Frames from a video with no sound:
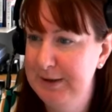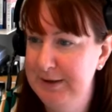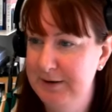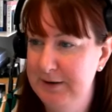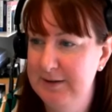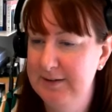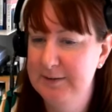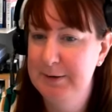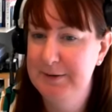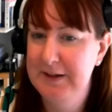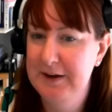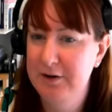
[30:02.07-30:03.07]
opinions,
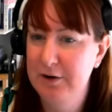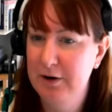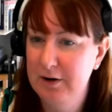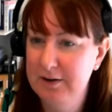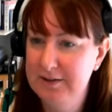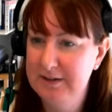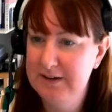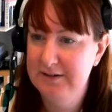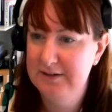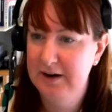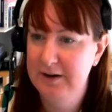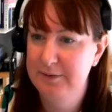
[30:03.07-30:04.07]
but they're not
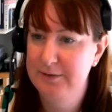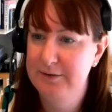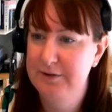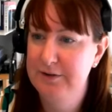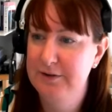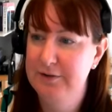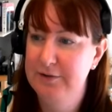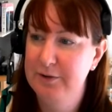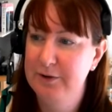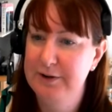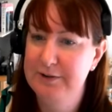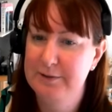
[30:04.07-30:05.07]
entitled to
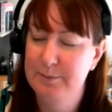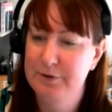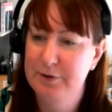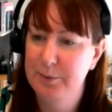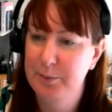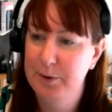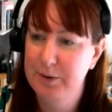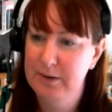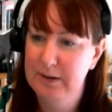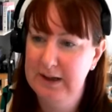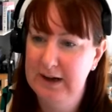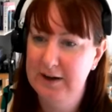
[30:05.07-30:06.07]
disclose them to the world
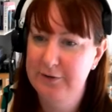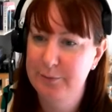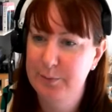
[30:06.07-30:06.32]
at large,